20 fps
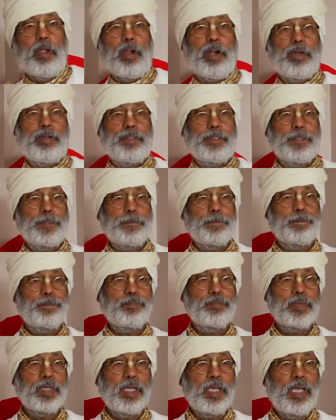Lord.
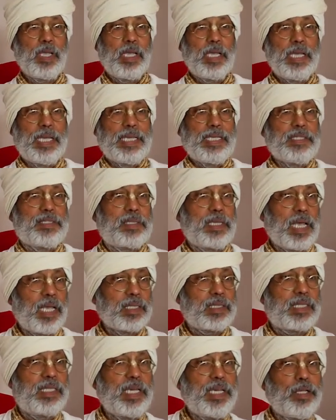In
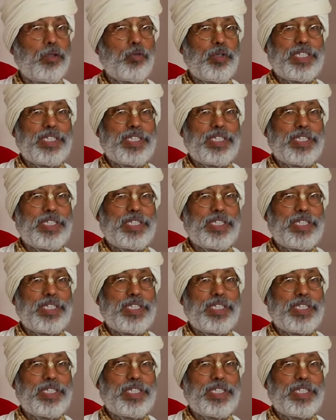Sanskrit